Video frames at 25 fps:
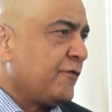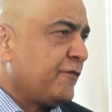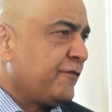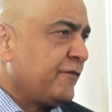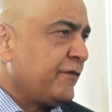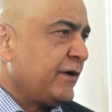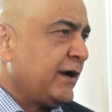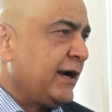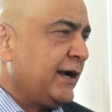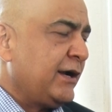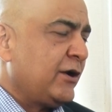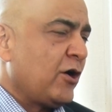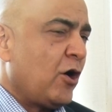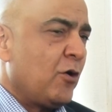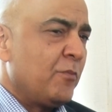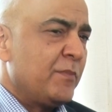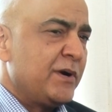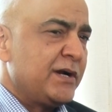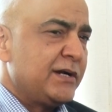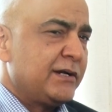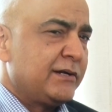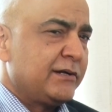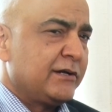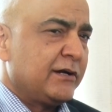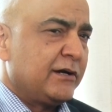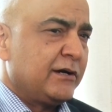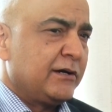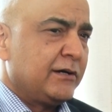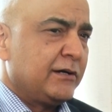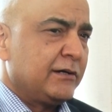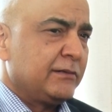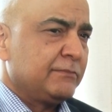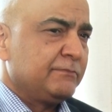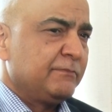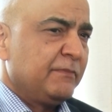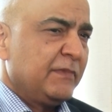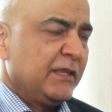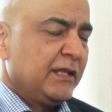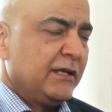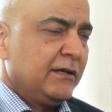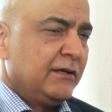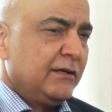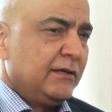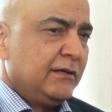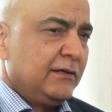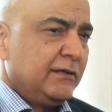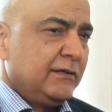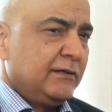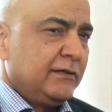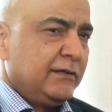of endowment
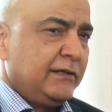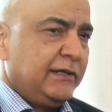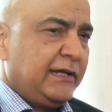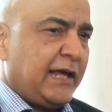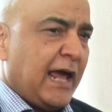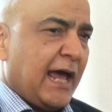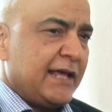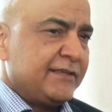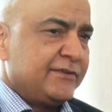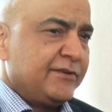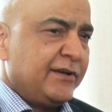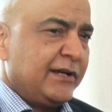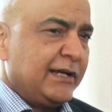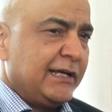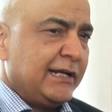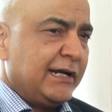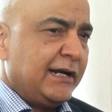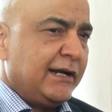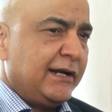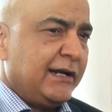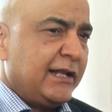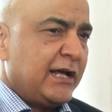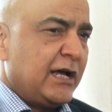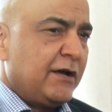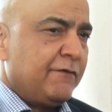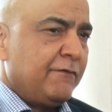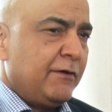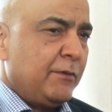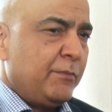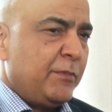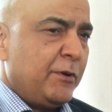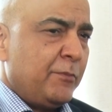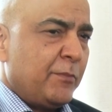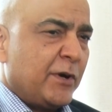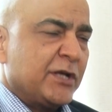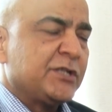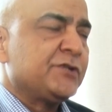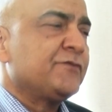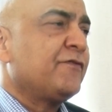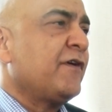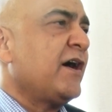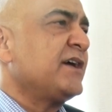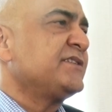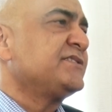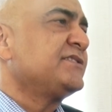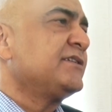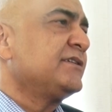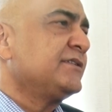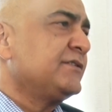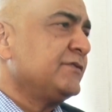gathering in India will be much
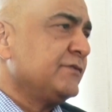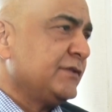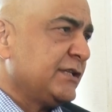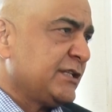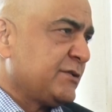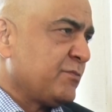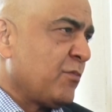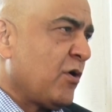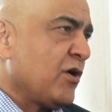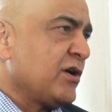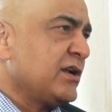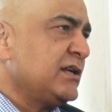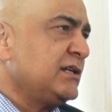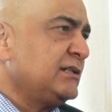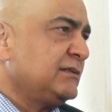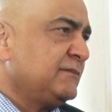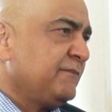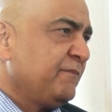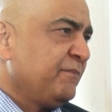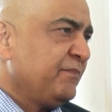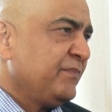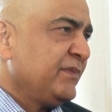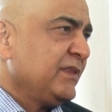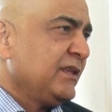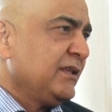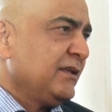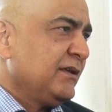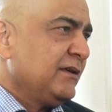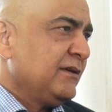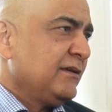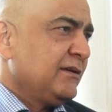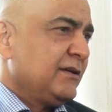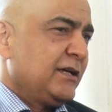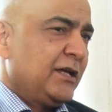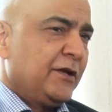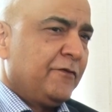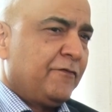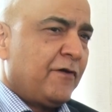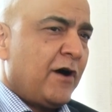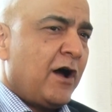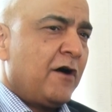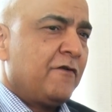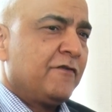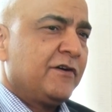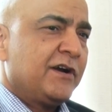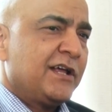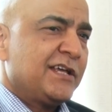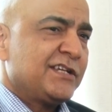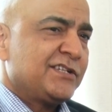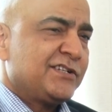faster through this model. If
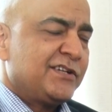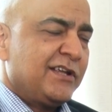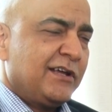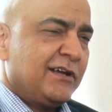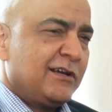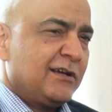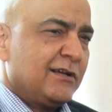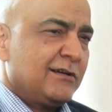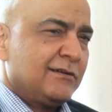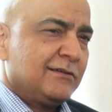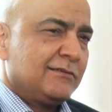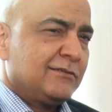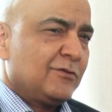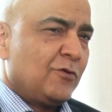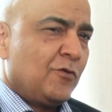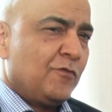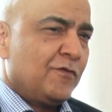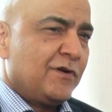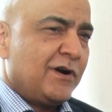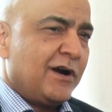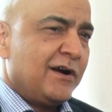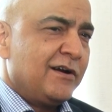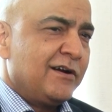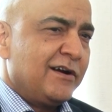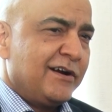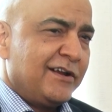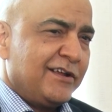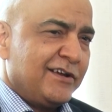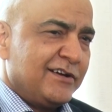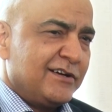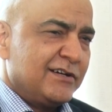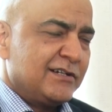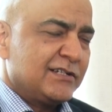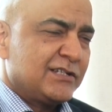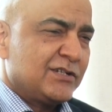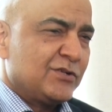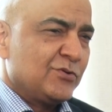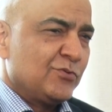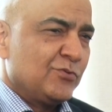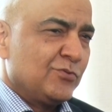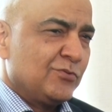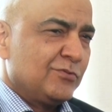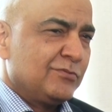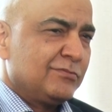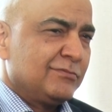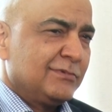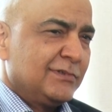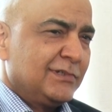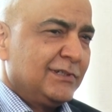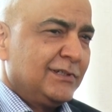Harvard has taken over 100 years
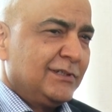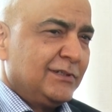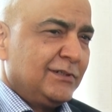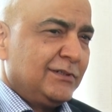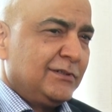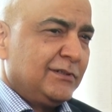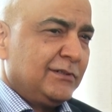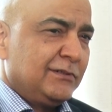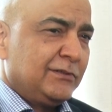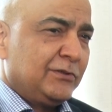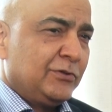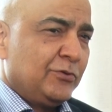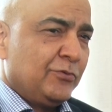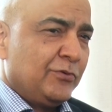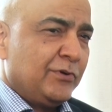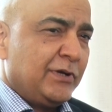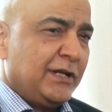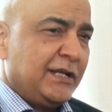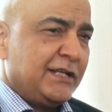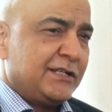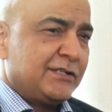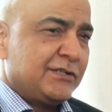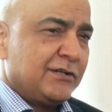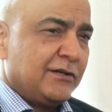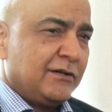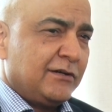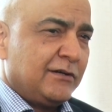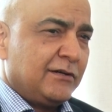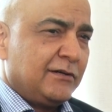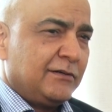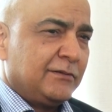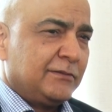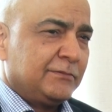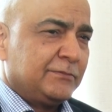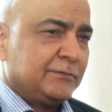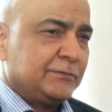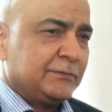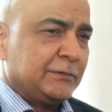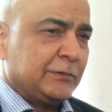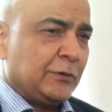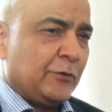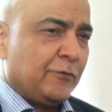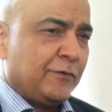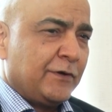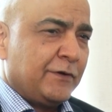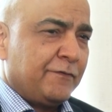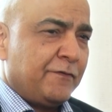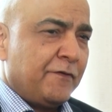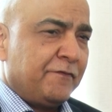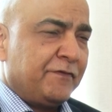to reach
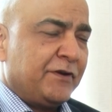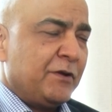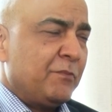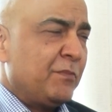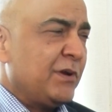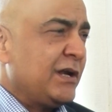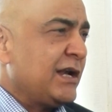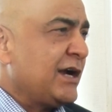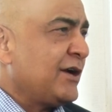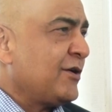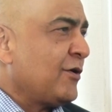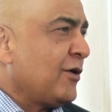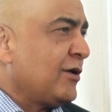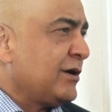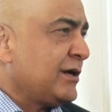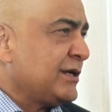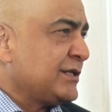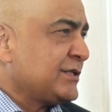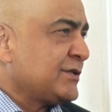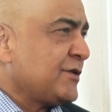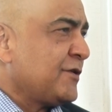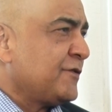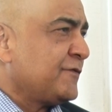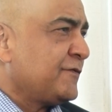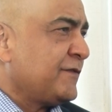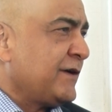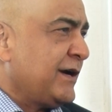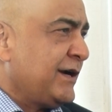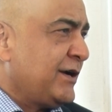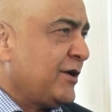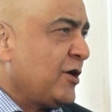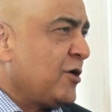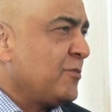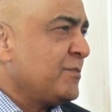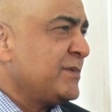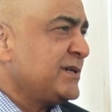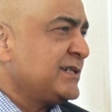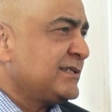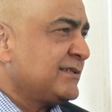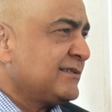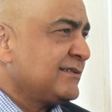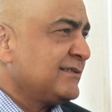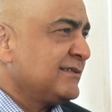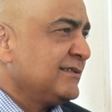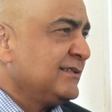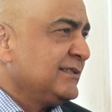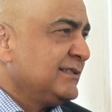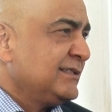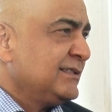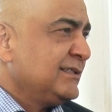over $50 billion of
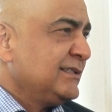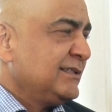endowments,